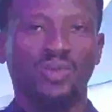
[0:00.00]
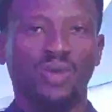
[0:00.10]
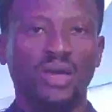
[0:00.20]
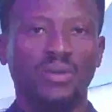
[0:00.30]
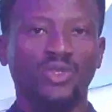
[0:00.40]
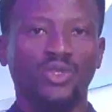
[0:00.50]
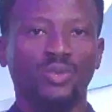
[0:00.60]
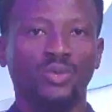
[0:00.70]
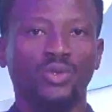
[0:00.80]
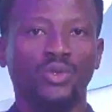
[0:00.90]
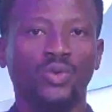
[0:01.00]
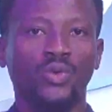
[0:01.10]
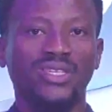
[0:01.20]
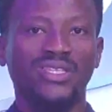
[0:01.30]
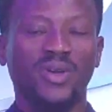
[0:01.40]
Bola Ahmed Tinubu,
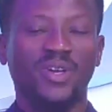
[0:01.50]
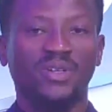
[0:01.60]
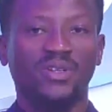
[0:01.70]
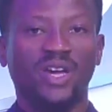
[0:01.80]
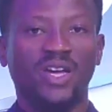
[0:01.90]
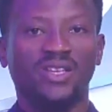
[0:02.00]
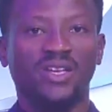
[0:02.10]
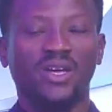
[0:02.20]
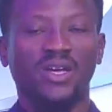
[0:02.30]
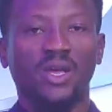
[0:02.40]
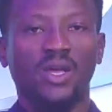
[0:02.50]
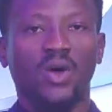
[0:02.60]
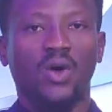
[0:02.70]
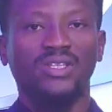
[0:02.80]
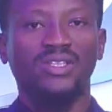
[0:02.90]
through his special advisor
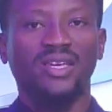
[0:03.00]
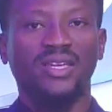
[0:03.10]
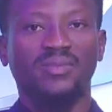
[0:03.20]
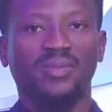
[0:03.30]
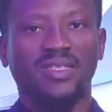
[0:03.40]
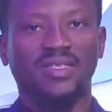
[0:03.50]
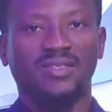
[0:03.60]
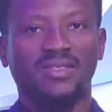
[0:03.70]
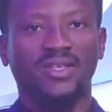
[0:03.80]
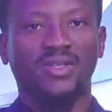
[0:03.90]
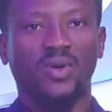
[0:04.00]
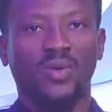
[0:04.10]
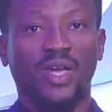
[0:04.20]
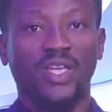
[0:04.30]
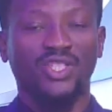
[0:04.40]
on Senate matters,
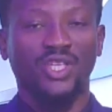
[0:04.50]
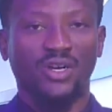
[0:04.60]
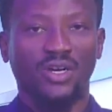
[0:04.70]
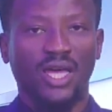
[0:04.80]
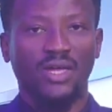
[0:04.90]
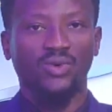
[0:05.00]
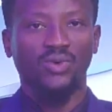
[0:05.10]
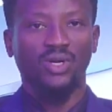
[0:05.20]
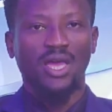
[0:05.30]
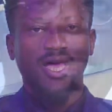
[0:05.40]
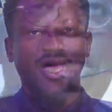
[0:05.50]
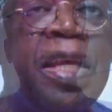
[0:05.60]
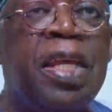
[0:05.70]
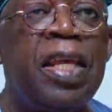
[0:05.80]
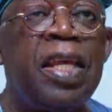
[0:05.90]
Senator Basheer Lado,
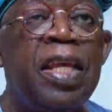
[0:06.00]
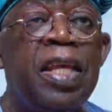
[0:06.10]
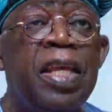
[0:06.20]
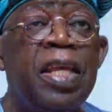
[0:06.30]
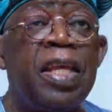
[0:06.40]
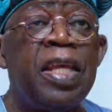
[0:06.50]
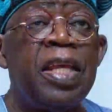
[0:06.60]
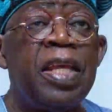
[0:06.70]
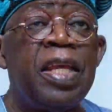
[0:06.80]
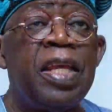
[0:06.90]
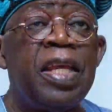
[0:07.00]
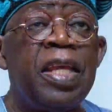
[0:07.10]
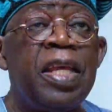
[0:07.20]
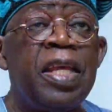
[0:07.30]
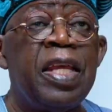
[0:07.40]
has mandated the head of
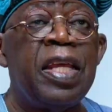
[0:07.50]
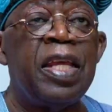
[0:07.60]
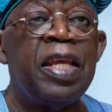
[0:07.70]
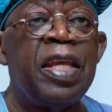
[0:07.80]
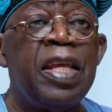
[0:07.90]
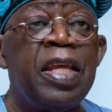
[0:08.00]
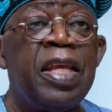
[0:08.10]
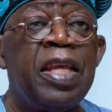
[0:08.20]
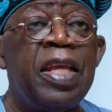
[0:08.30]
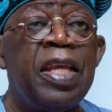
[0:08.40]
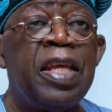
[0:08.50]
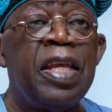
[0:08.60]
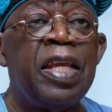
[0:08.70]
service, Mrs. Didi